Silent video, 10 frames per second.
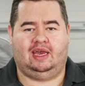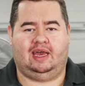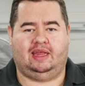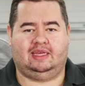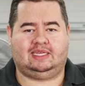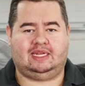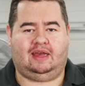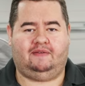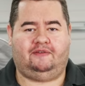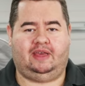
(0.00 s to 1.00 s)
Uh, this
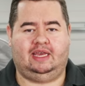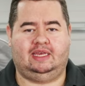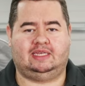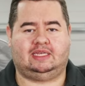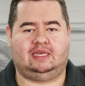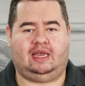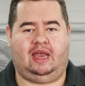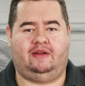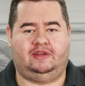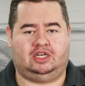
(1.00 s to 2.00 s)
stuff is
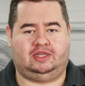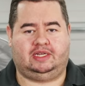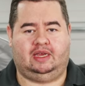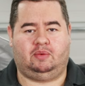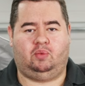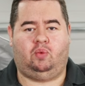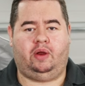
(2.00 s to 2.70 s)
kind of interesting.